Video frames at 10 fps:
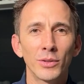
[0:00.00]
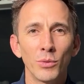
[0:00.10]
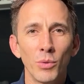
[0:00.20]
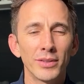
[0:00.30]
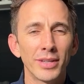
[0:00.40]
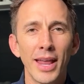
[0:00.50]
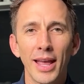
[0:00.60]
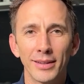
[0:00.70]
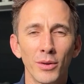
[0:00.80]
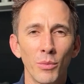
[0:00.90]
What's
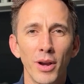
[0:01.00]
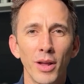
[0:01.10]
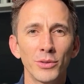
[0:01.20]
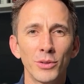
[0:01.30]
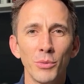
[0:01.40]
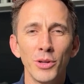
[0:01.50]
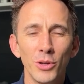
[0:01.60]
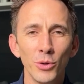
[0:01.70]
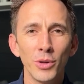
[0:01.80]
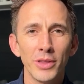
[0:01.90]
next? What else do we
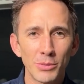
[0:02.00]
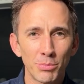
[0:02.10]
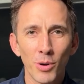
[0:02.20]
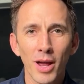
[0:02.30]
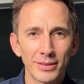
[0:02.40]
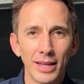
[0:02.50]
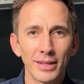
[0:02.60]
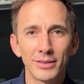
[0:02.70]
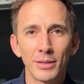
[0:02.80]
do in this process